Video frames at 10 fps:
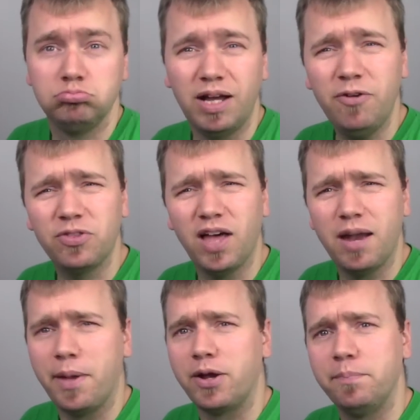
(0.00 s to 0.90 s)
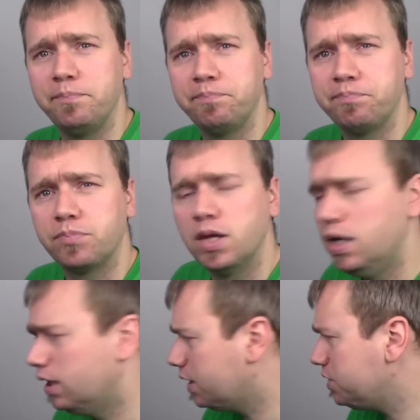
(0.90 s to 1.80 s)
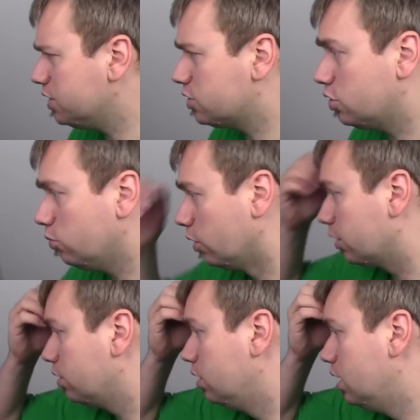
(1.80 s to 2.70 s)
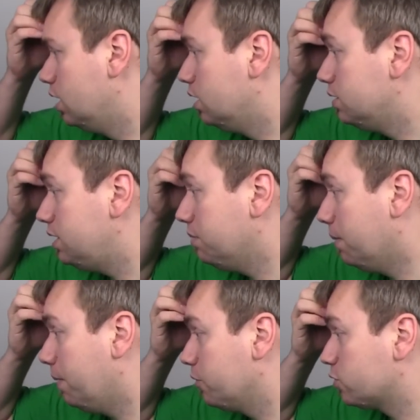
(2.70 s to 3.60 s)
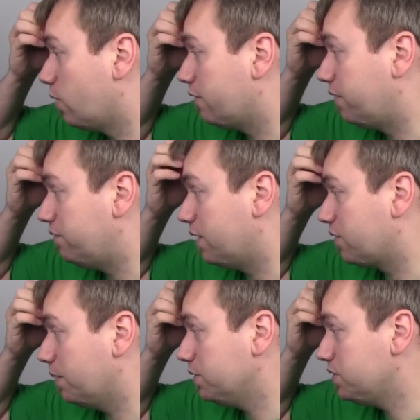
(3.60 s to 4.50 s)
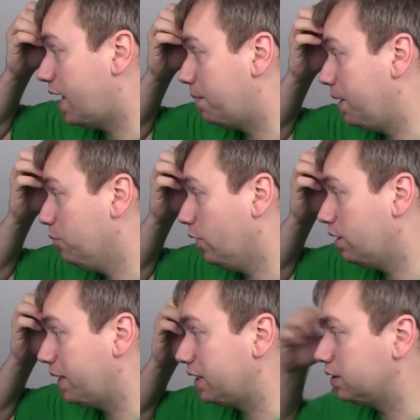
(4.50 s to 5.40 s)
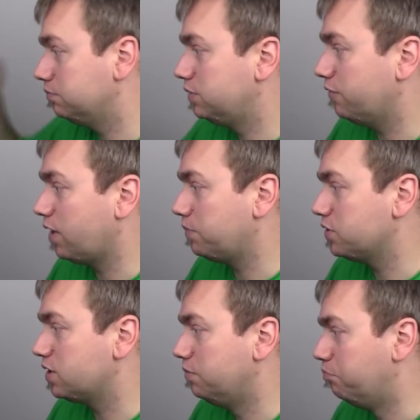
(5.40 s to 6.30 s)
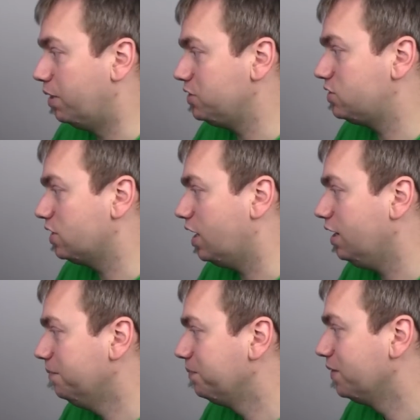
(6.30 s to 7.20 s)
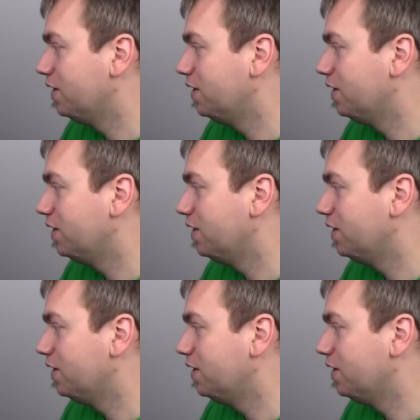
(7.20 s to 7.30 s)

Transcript: I never thought about it. Lucky sticks could work. Team them up with a squad of 5 Devcopters and a pain boy on a bike. Devcopters can buzzsaw.